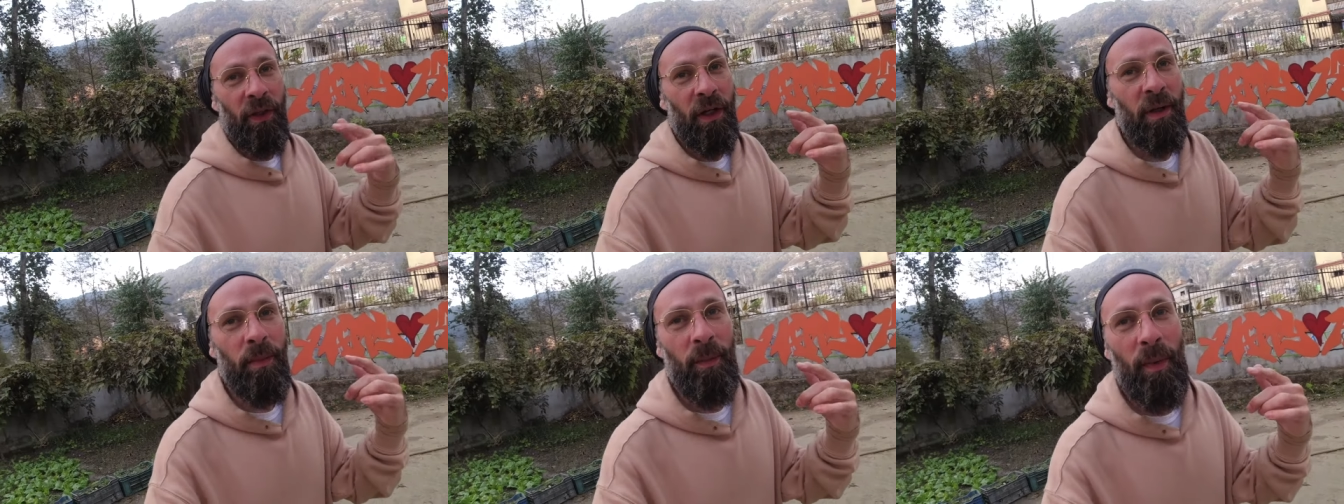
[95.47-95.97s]
they're
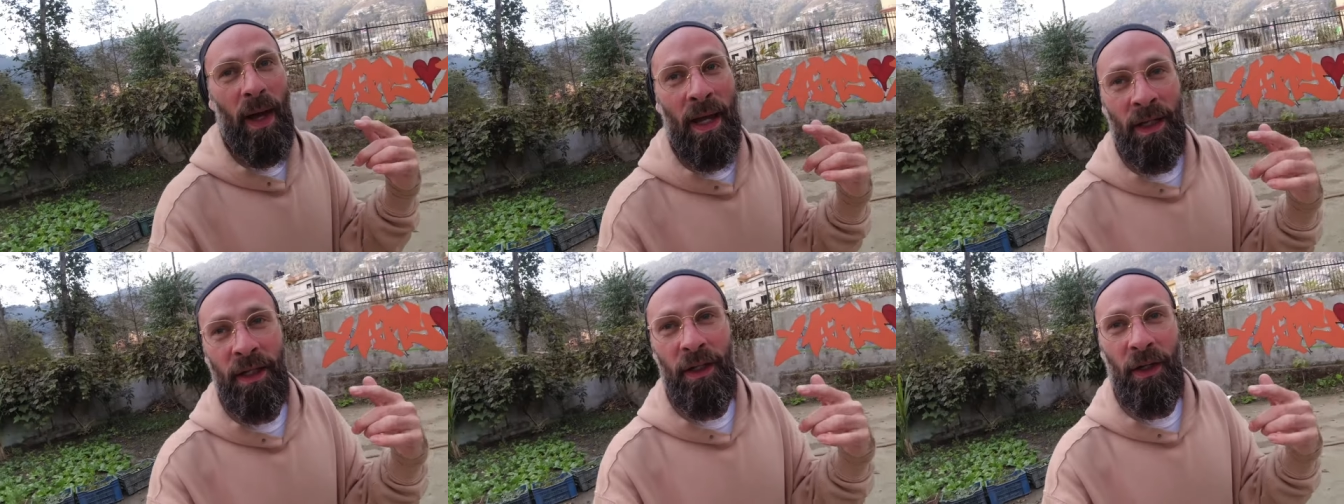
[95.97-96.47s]
going to be
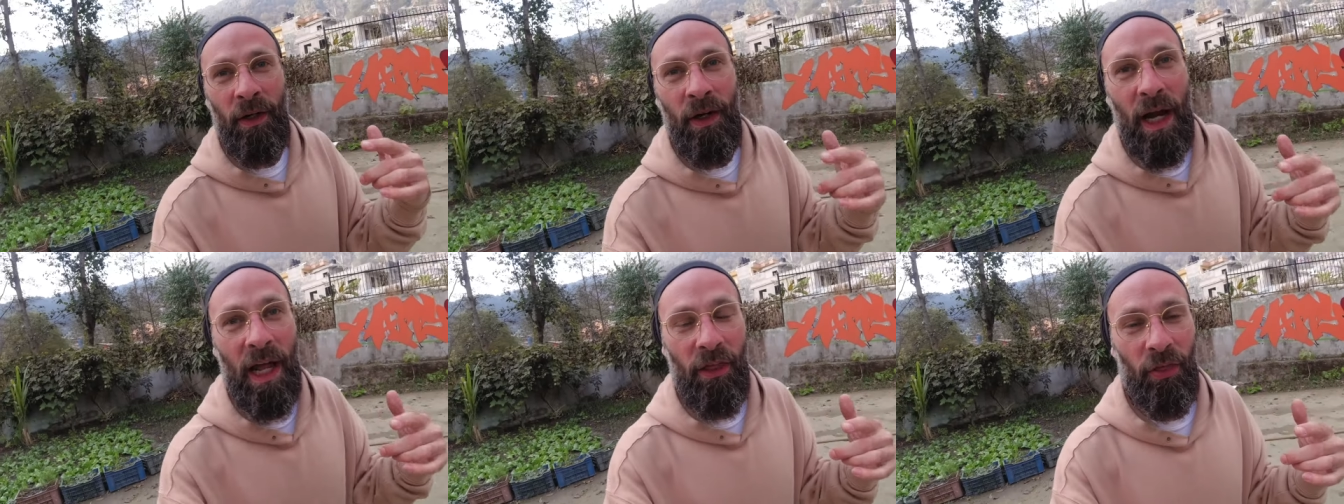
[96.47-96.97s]
back here
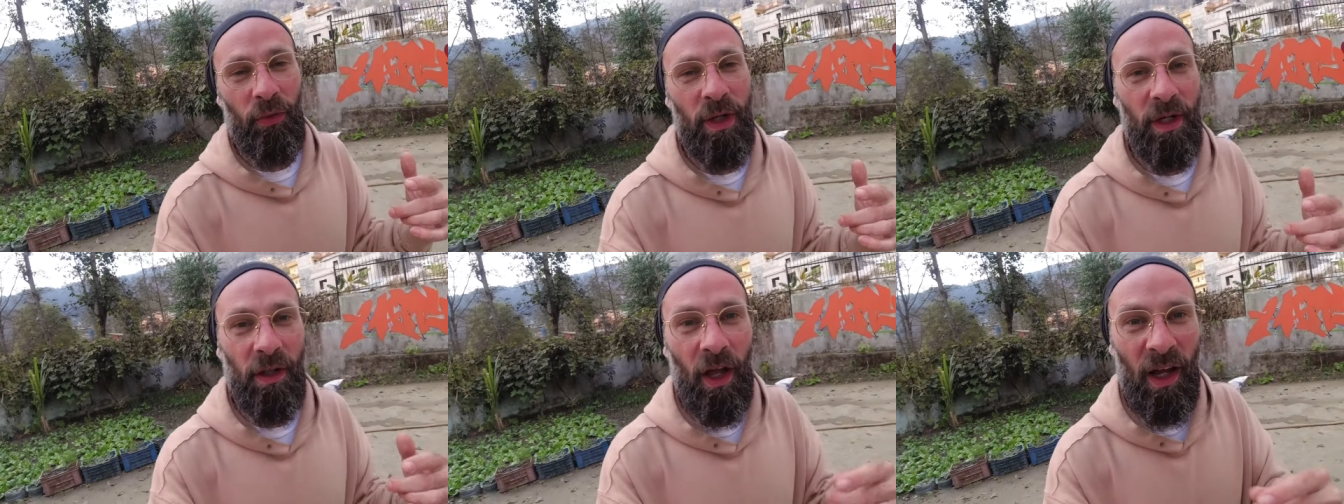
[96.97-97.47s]
at 3
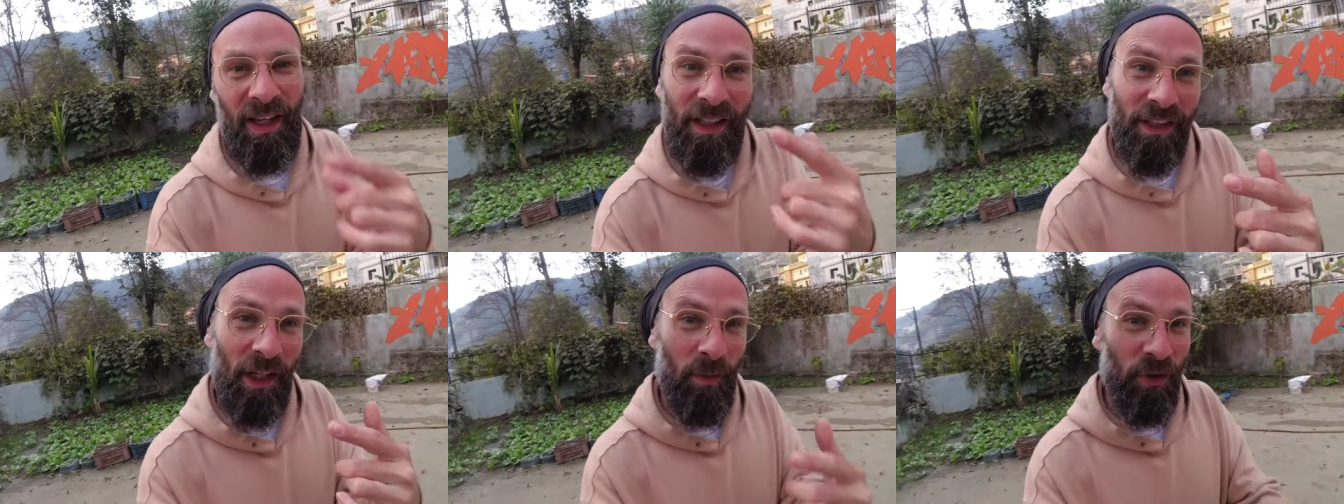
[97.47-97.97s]
o'clock, and
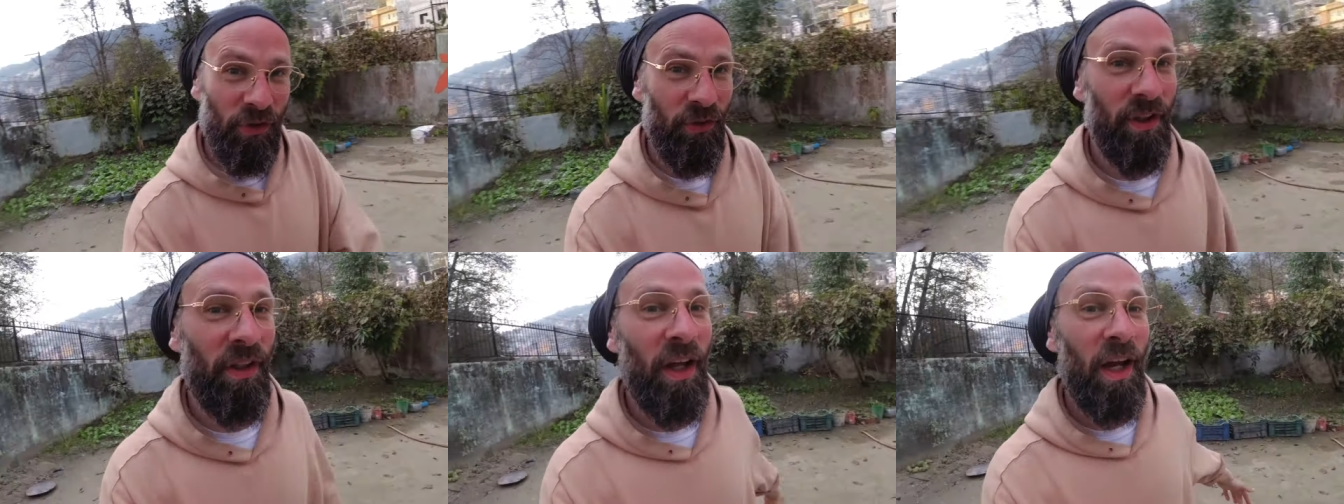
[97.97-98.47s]
it's almost
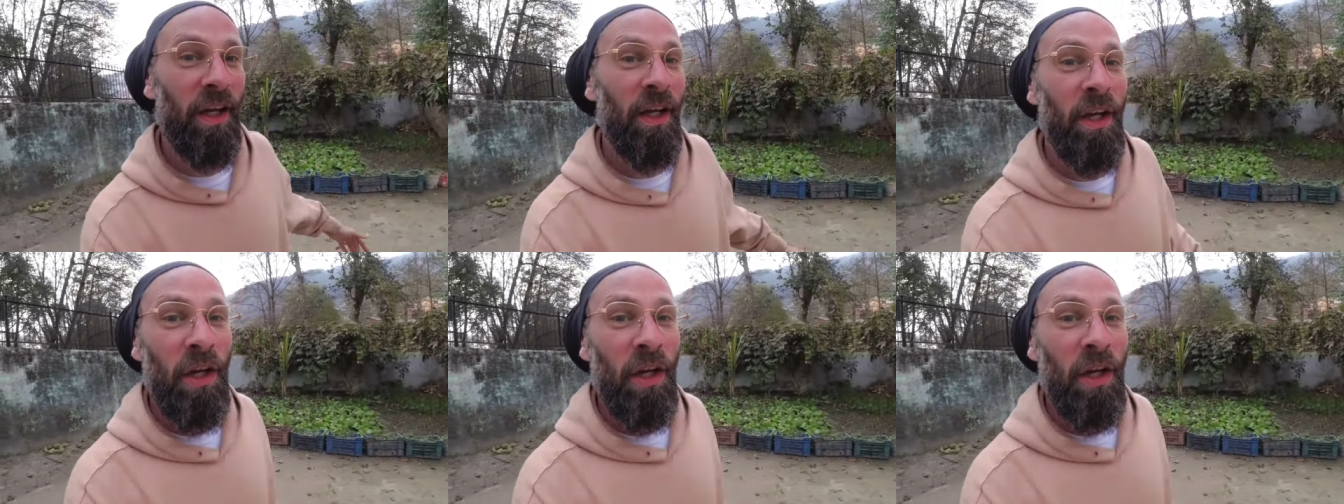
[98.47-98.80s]
3 o'clock.